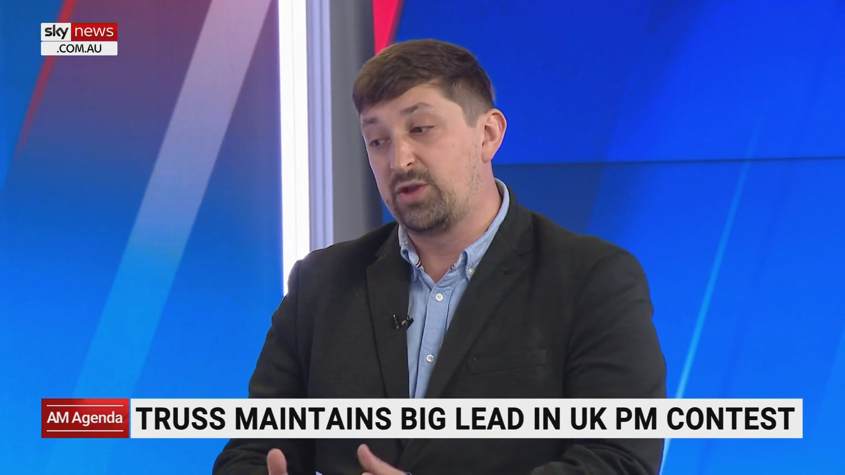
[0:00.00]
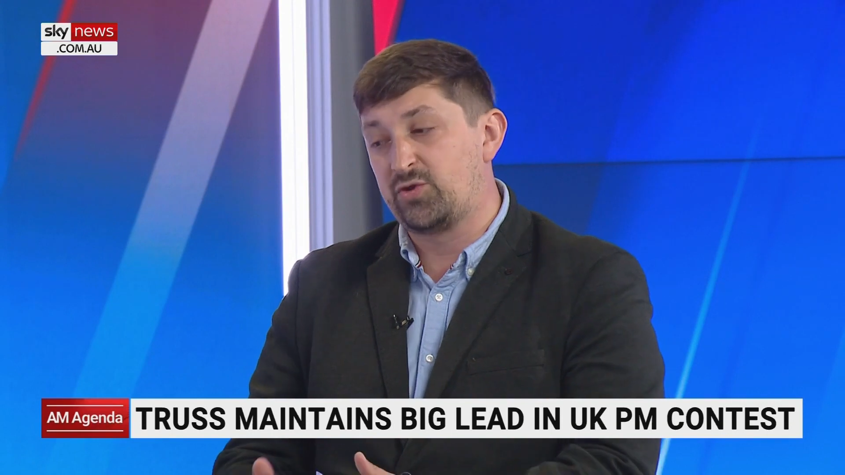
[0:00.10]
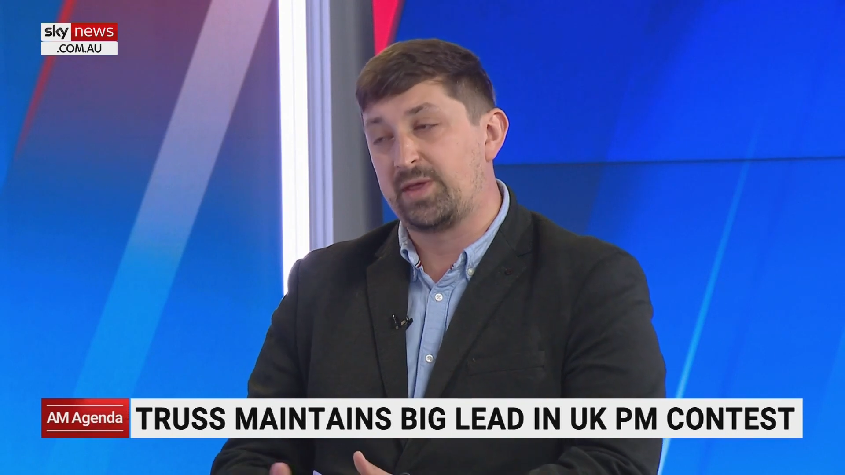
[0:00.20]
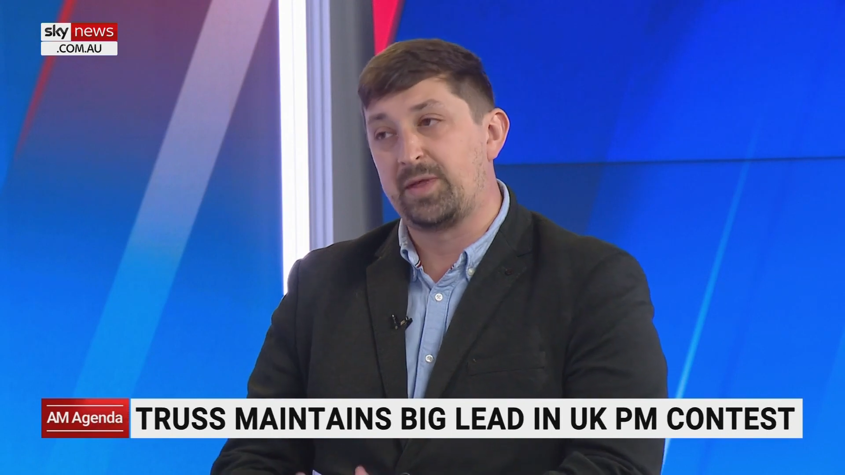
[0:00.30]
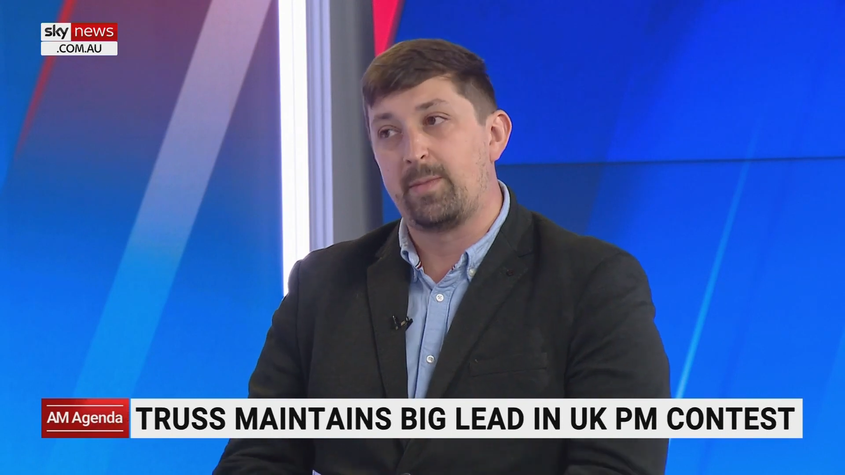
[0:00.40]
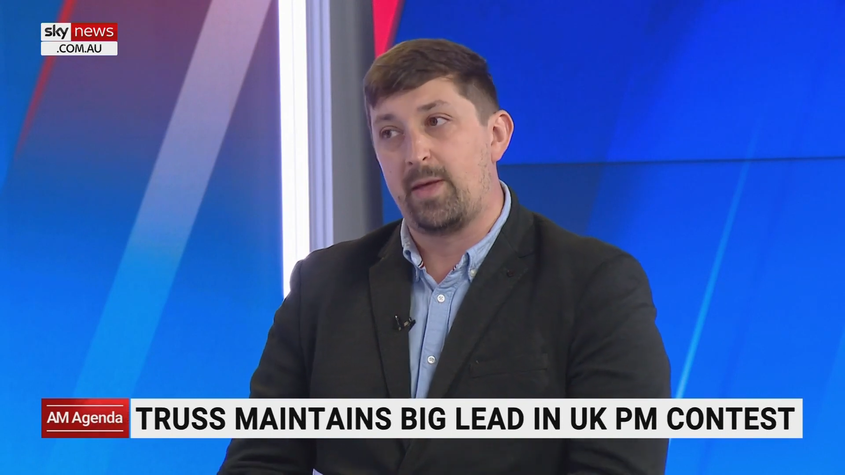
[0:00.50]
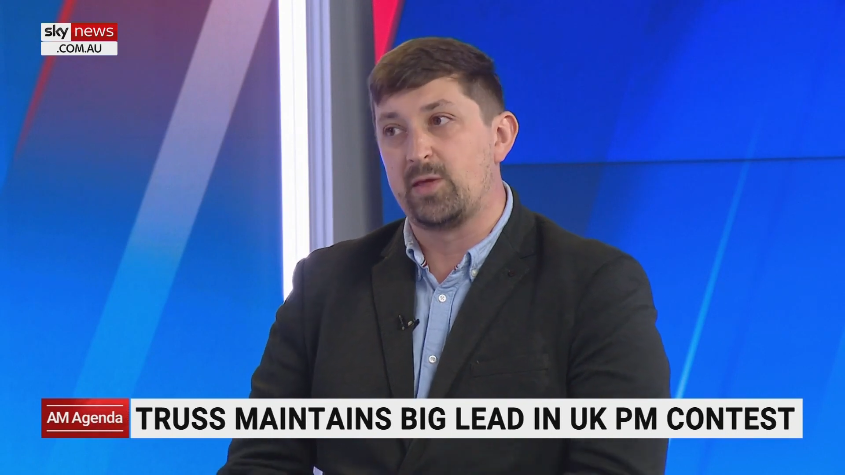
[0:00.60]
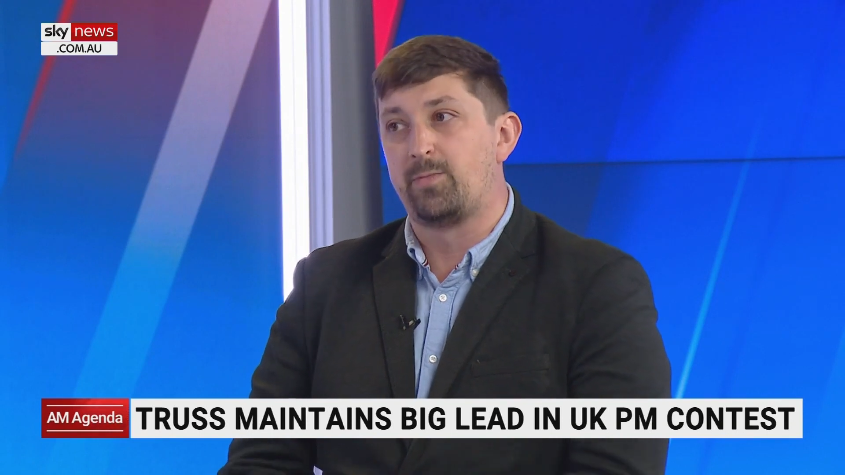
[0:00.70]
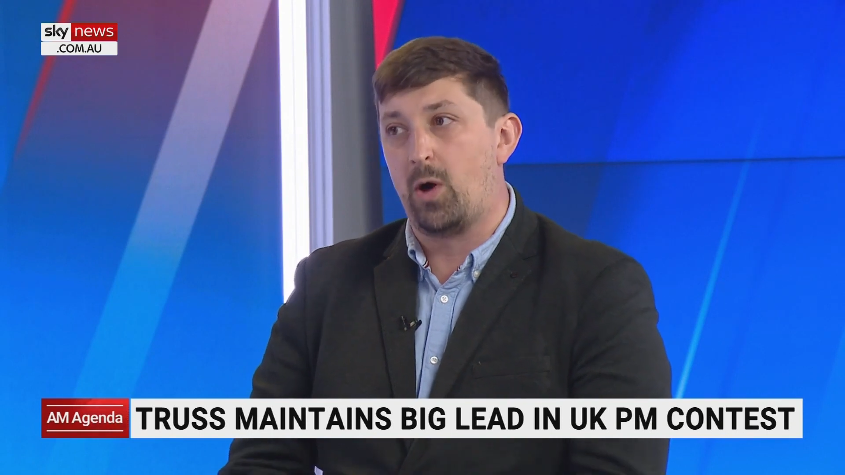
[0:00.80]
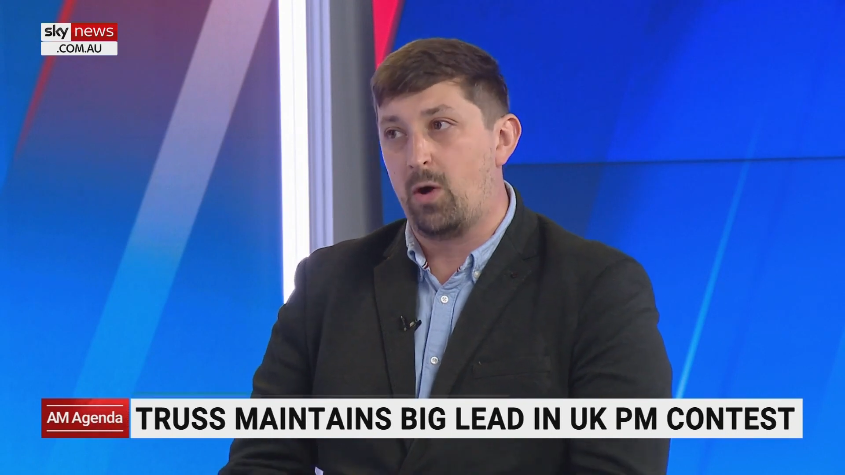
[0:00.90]
interesting thing about
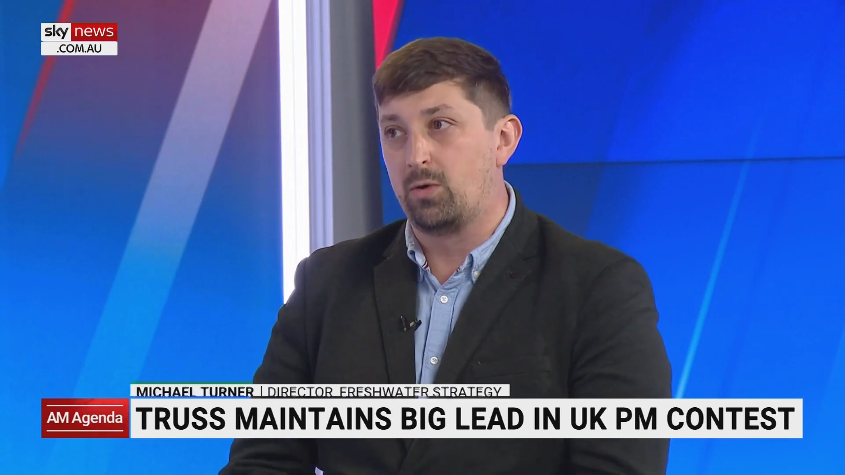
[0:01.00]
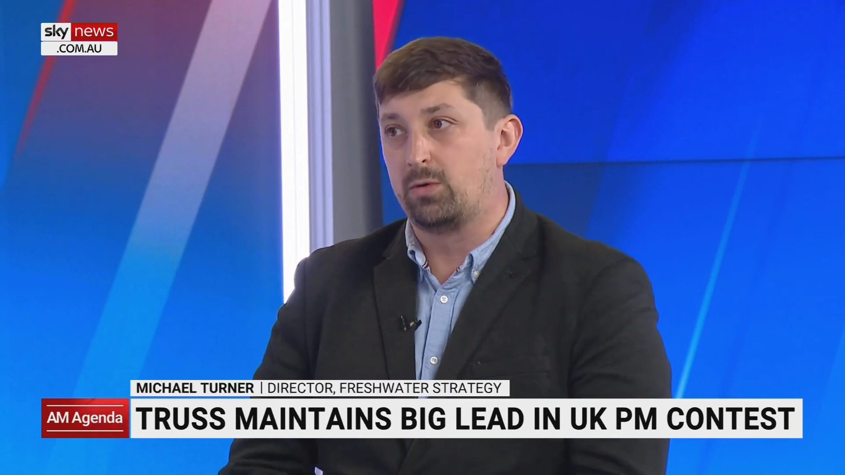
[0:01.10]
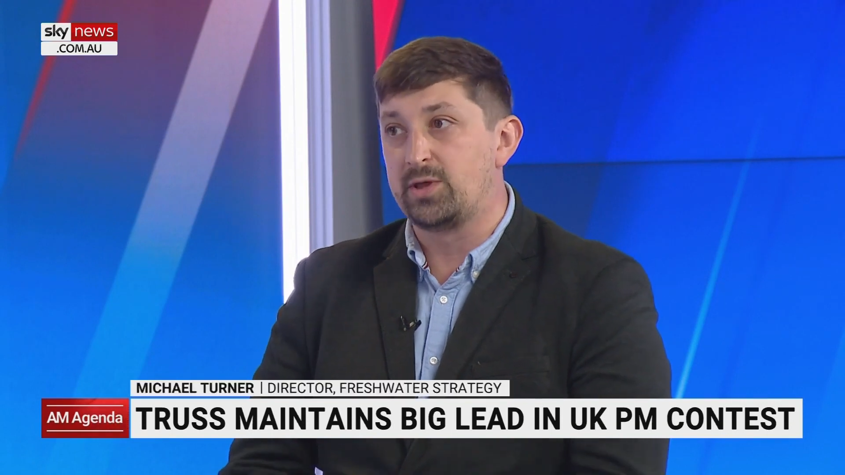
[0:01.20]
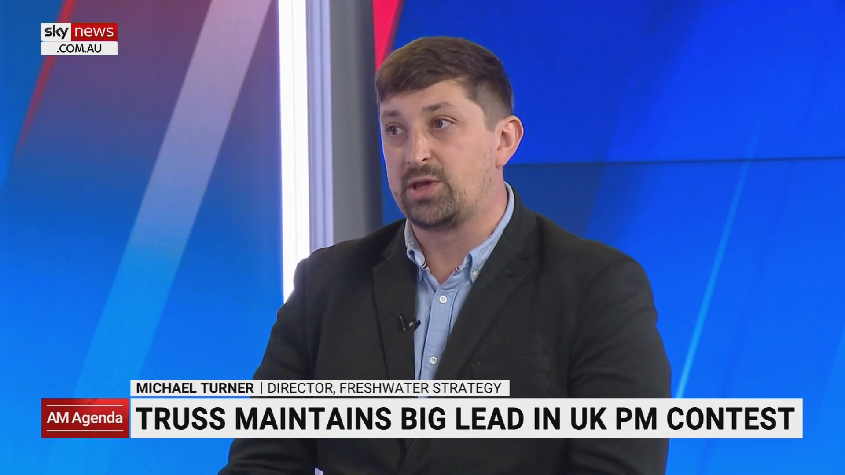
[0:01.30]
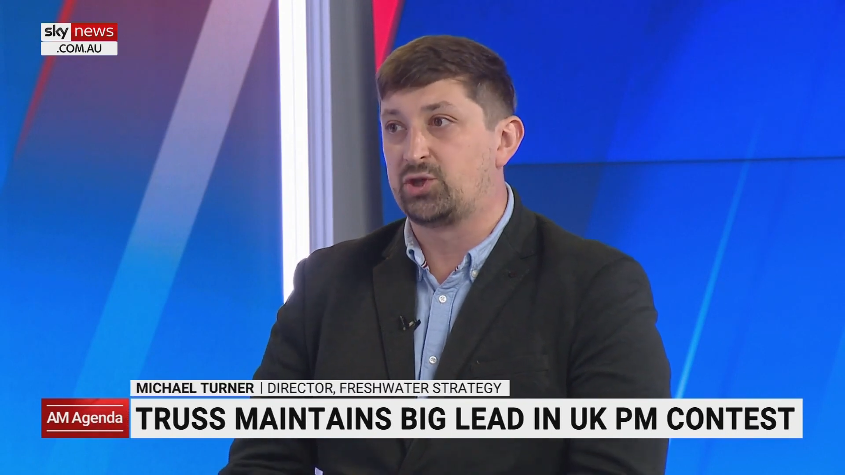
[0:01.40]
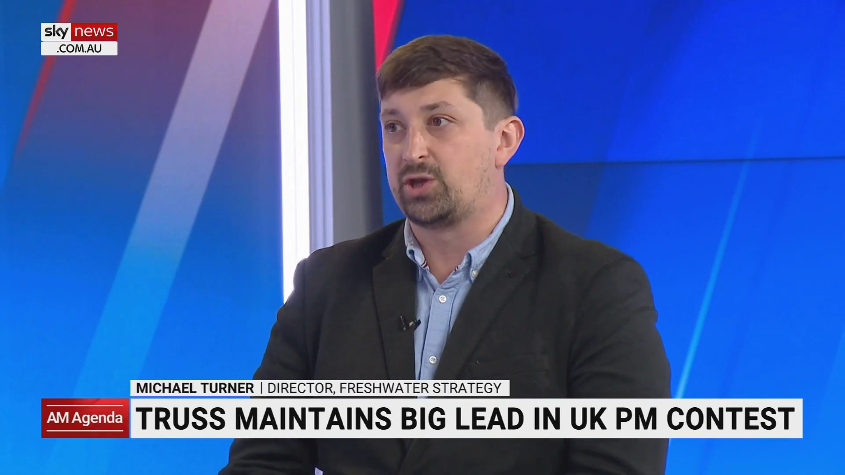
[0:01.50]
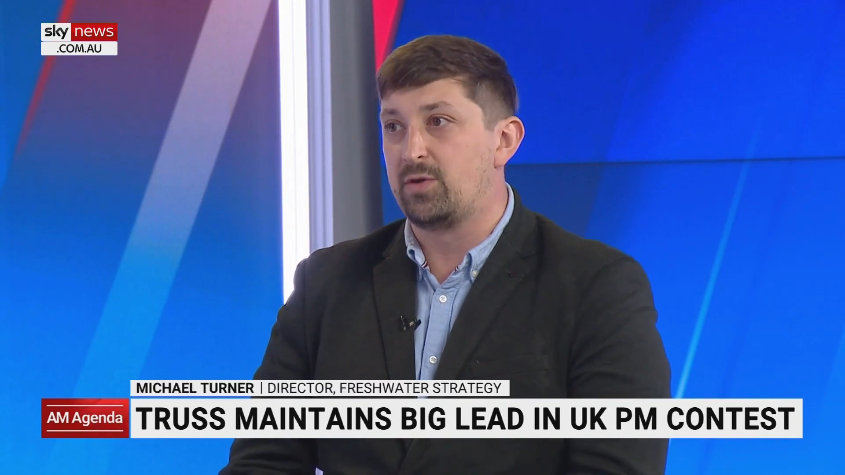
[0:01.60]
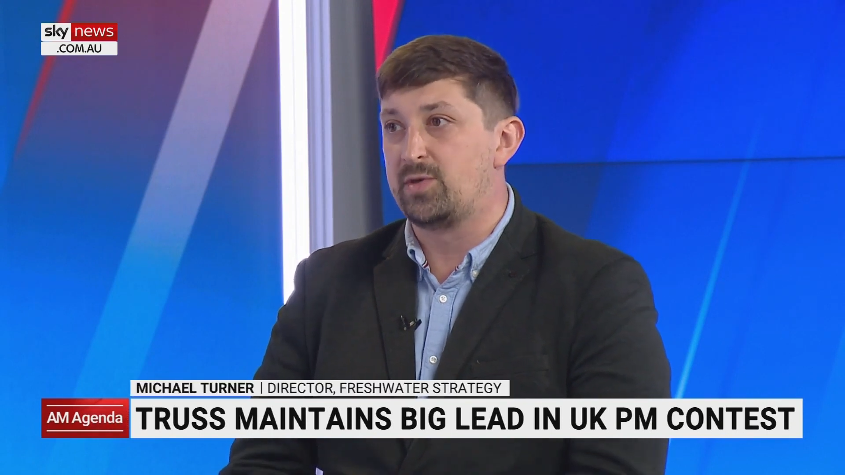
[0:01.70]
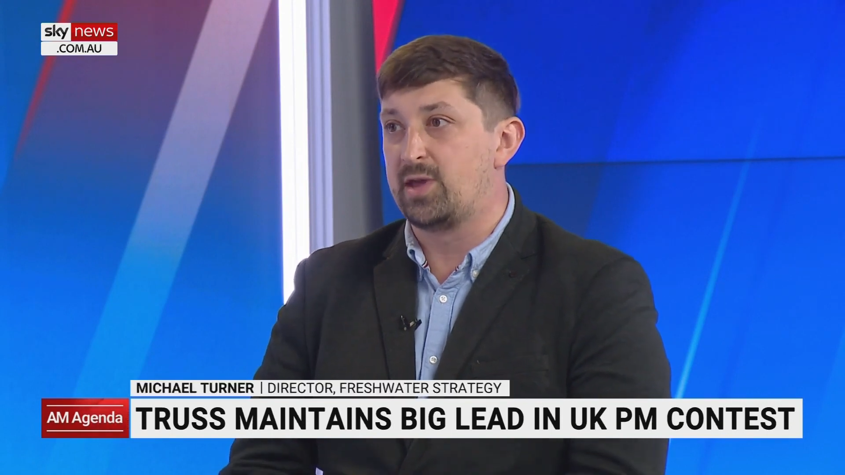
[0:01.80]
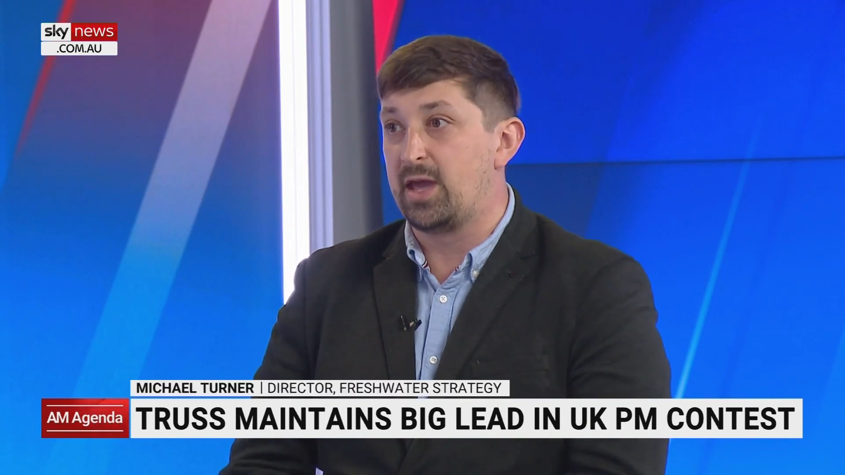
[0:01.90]
this poll is it
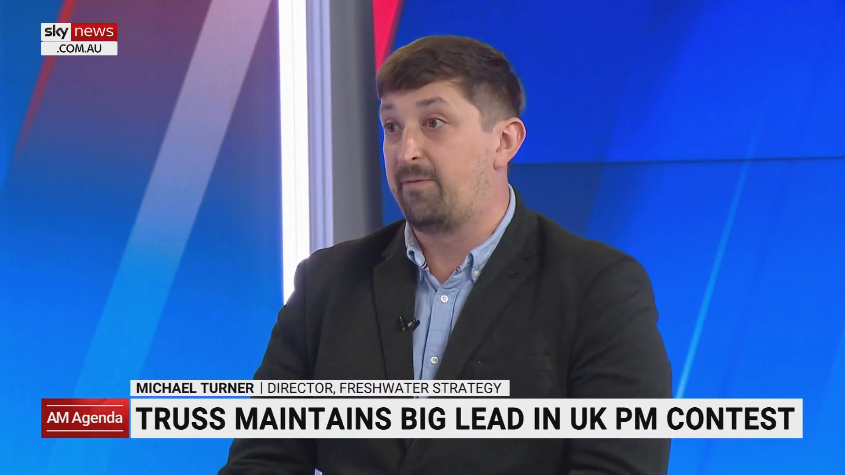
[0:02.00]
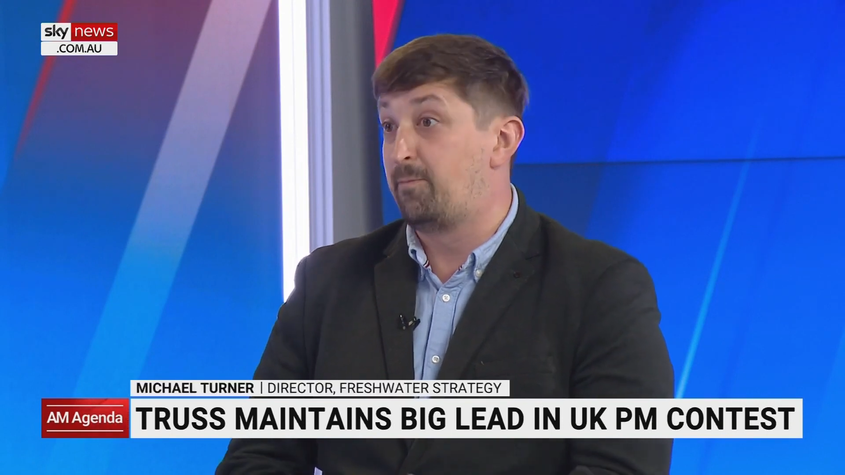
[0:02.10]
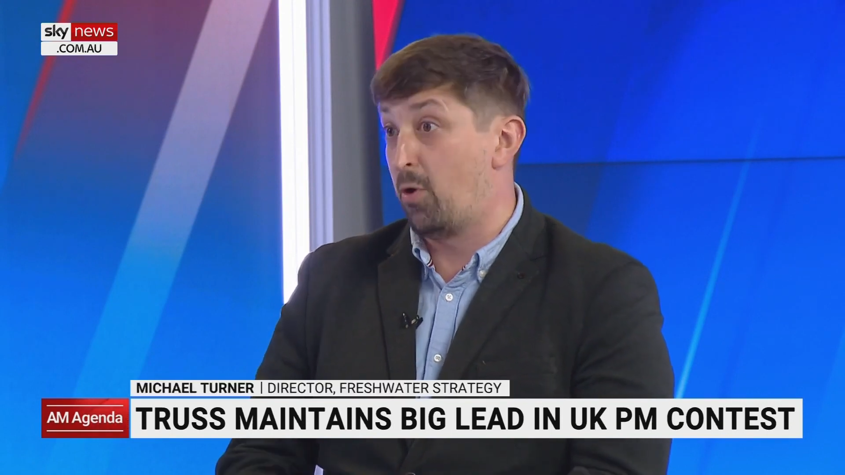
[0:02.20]
shows that if